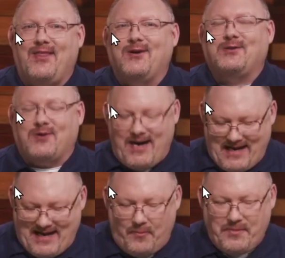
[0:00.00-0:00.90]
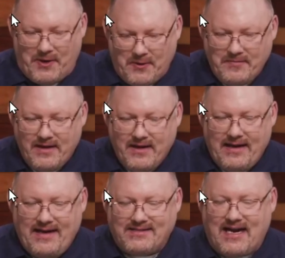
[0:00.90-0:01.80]
They're trying to help you
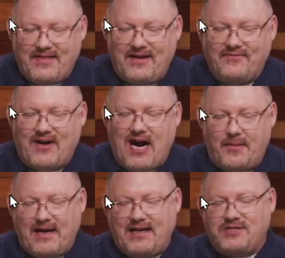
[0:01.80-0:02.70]
inside the environment.